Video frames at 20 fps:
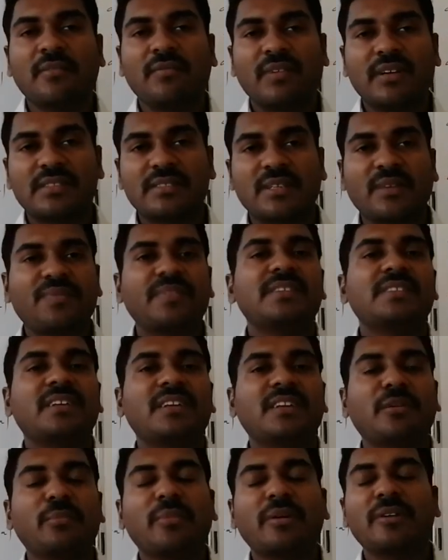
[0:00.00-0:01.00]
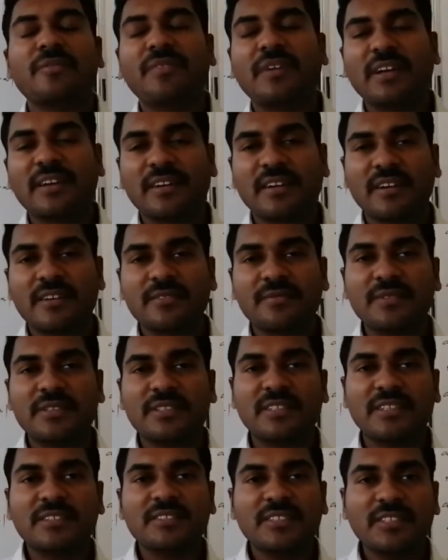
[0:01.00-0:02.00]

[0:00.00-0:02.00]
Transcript: For sufficient number of electrons, we say